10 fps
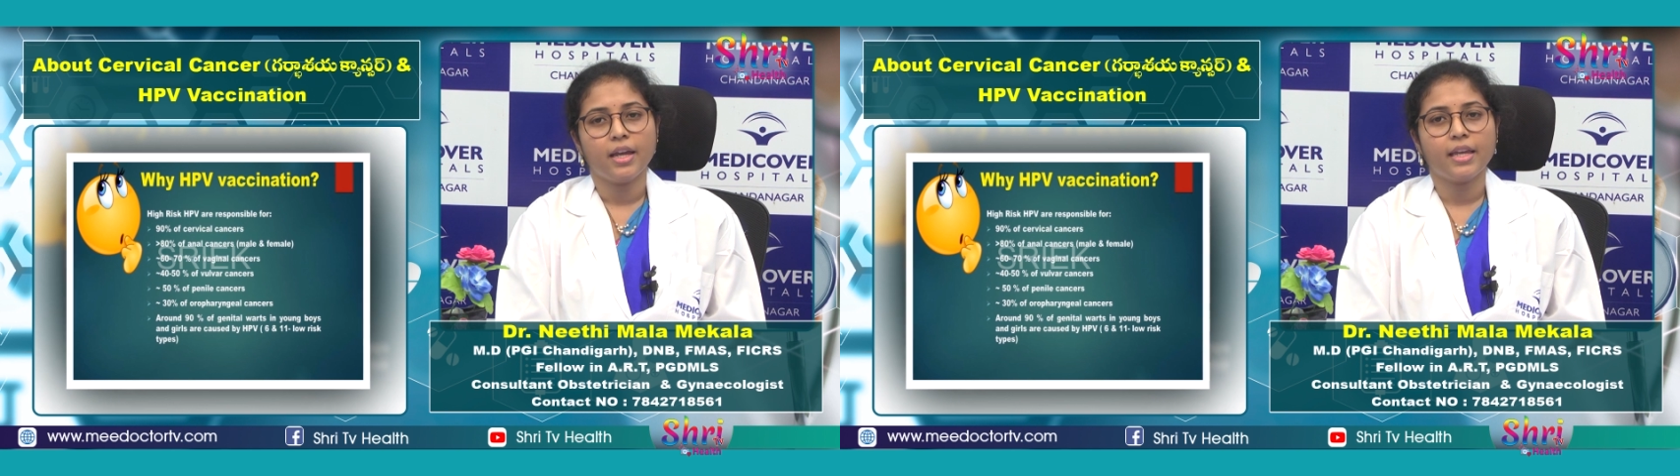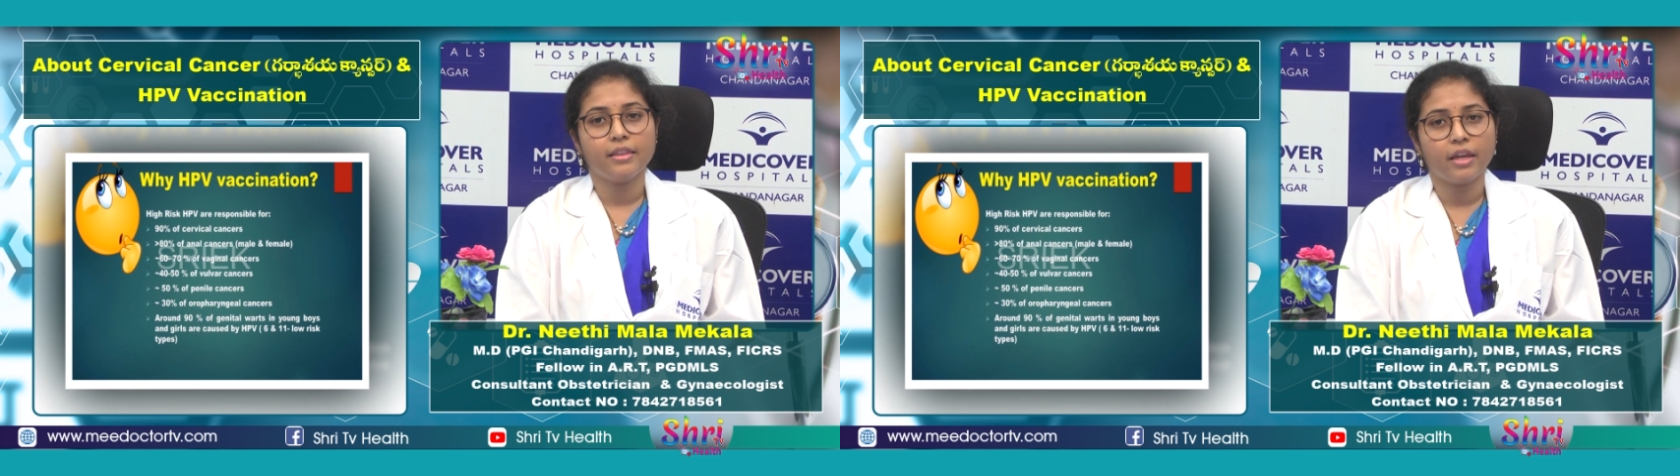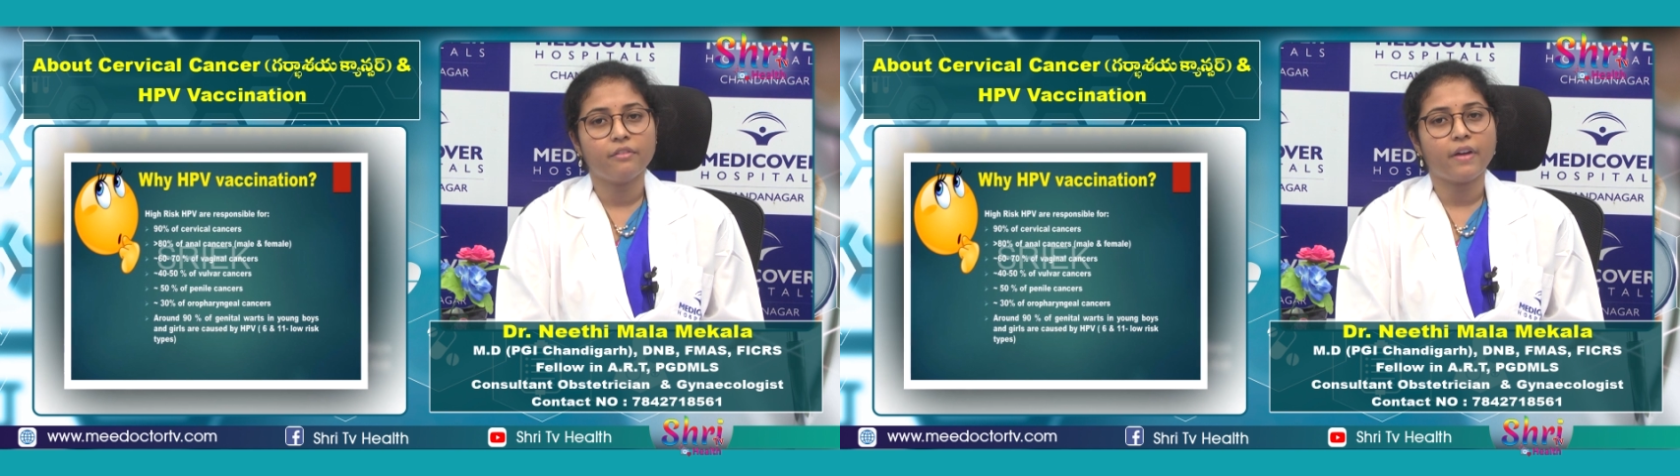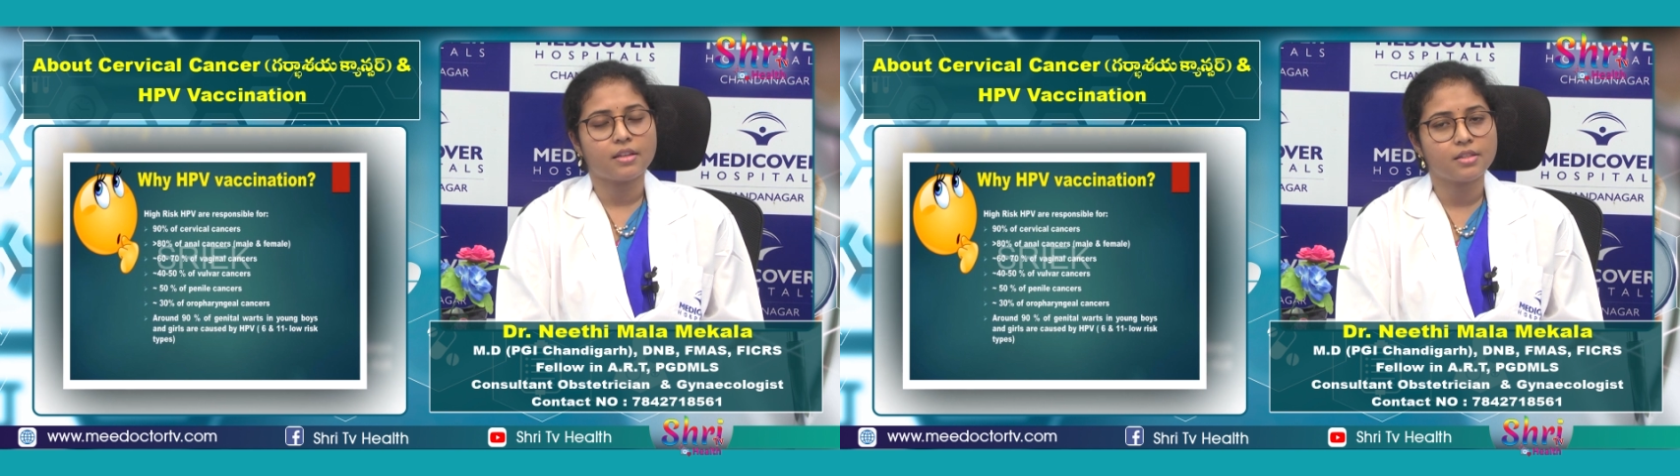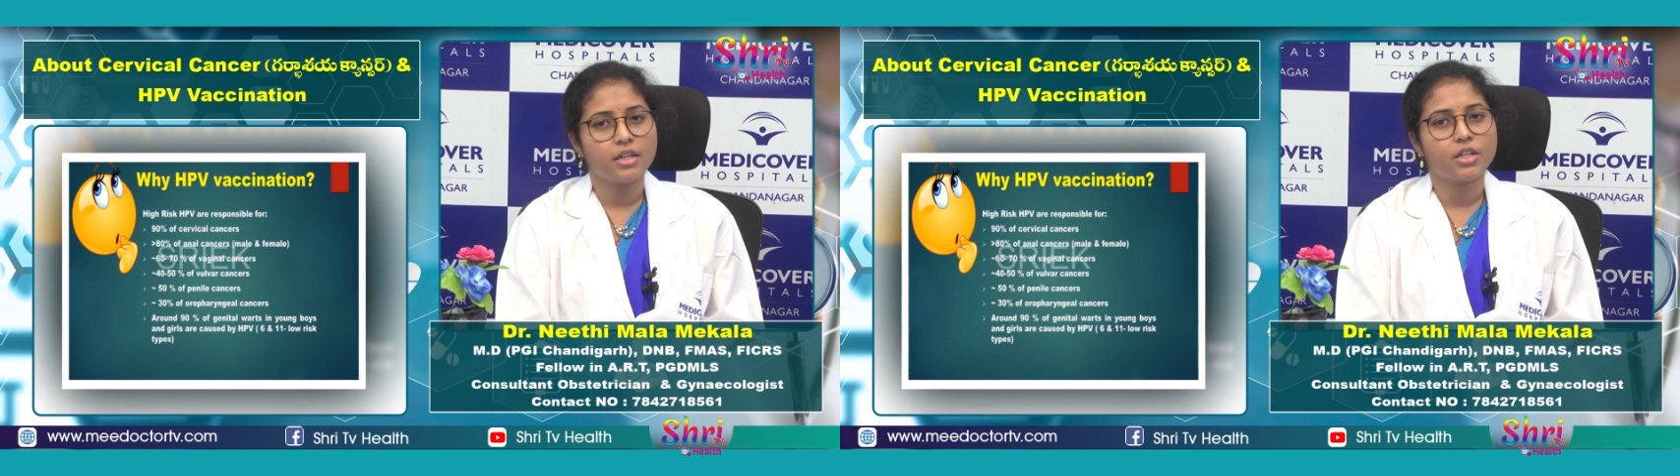in their
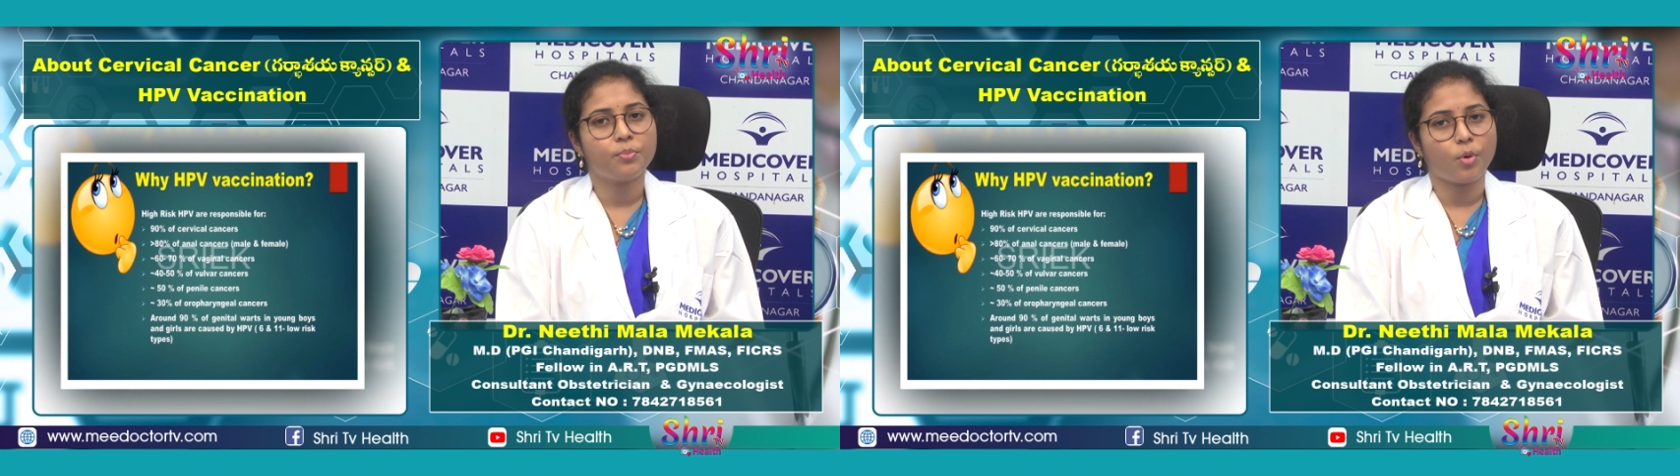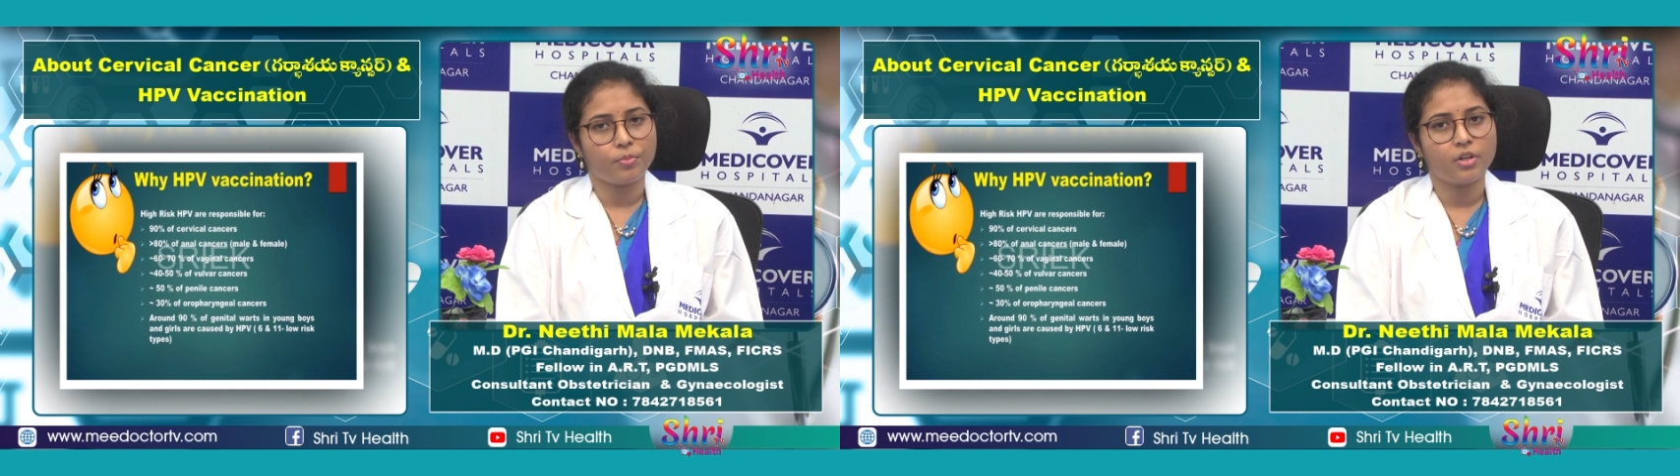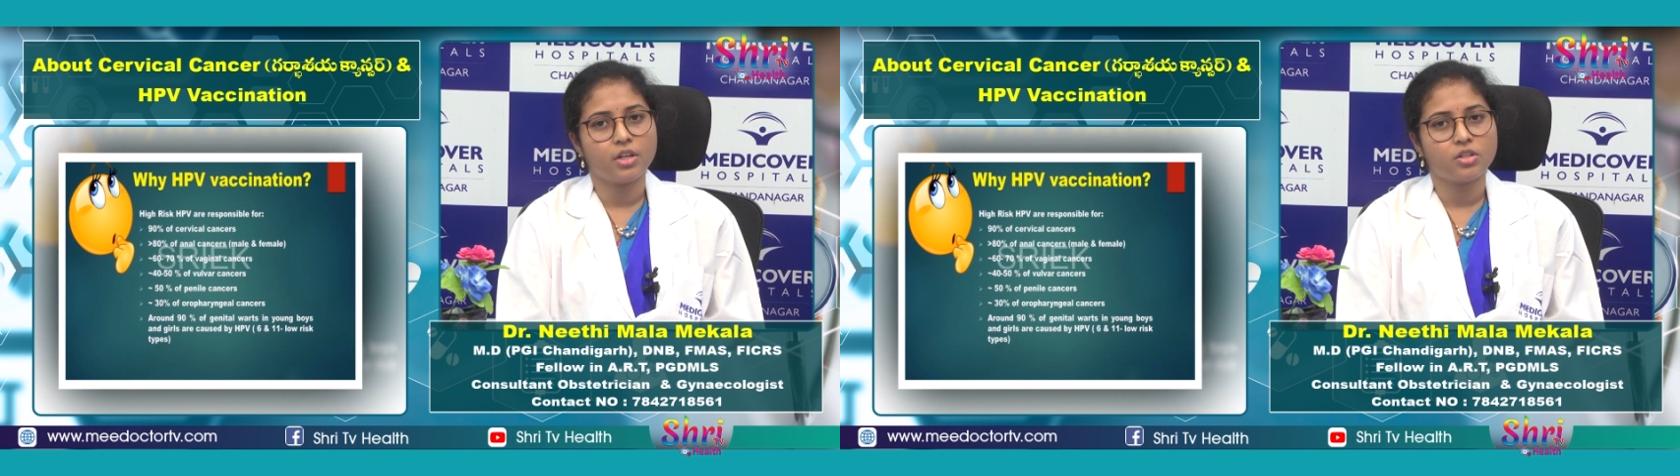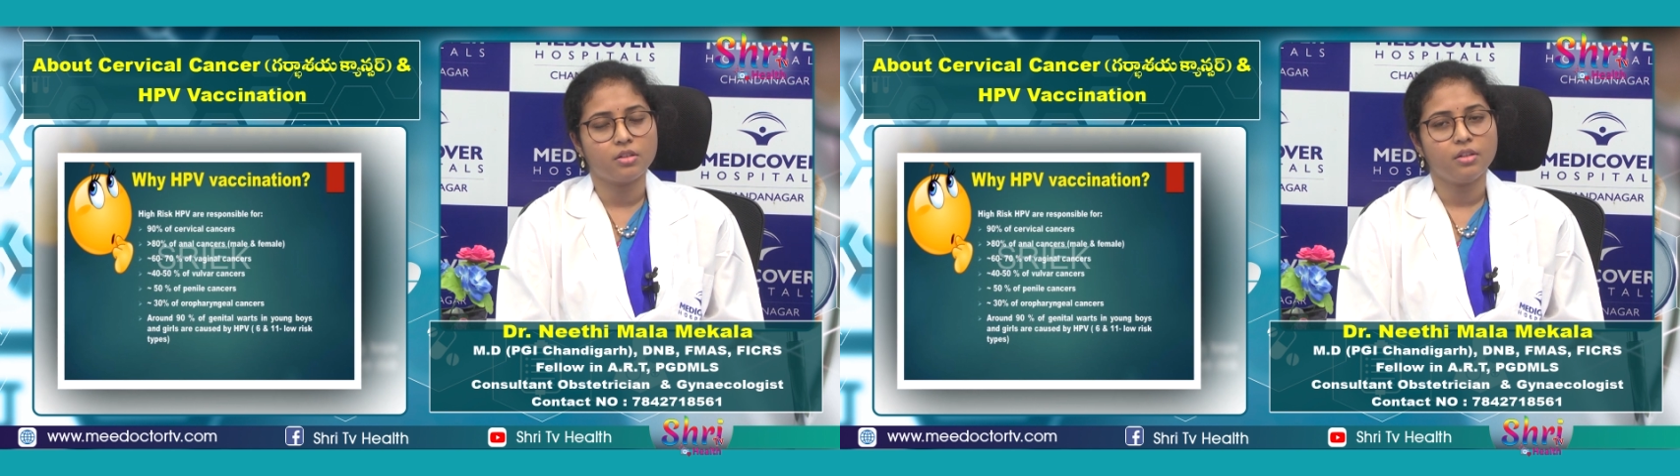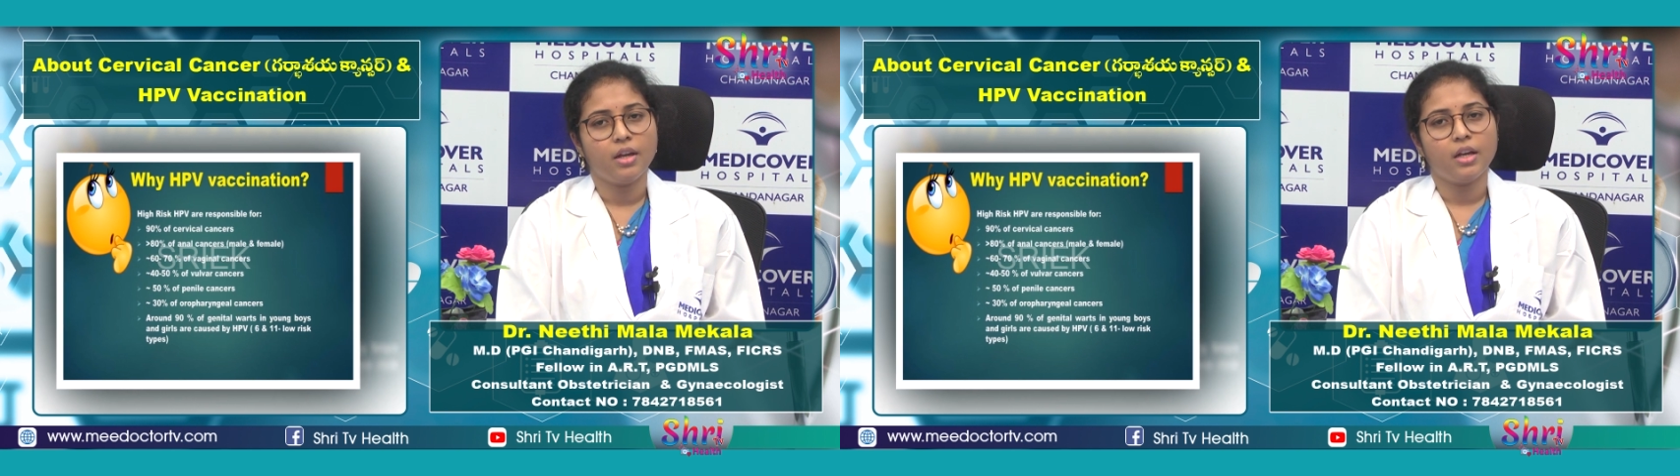vaccinated population